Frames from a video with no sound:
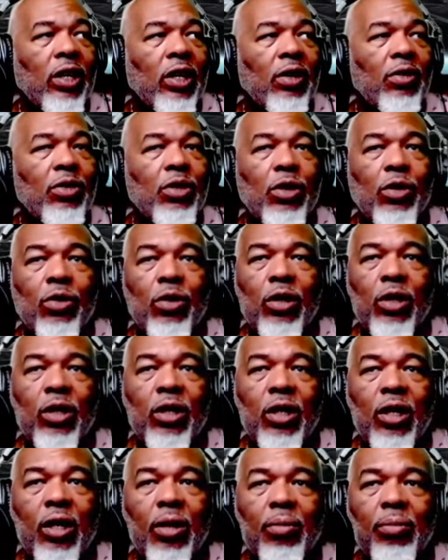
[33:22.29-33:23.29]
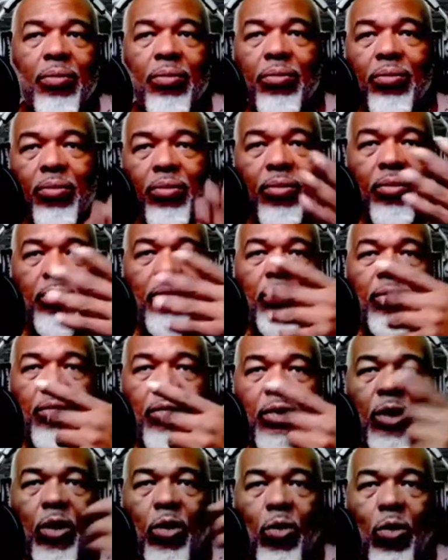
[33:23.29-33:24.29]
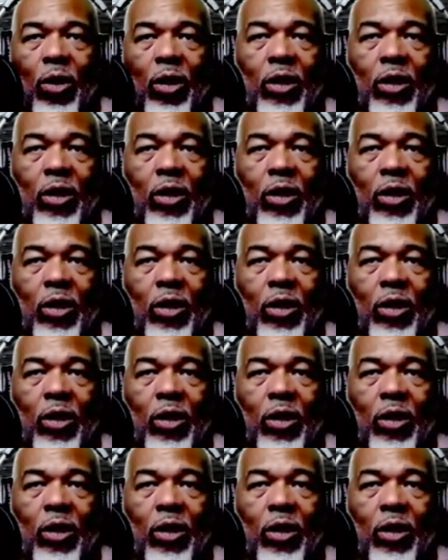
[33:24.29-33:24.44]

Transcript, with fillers: It gives you the um, the